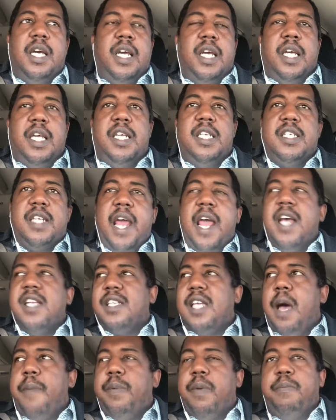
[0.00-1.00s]
he stands
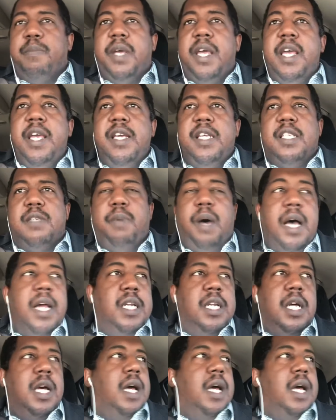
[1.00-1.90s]
up and pees, but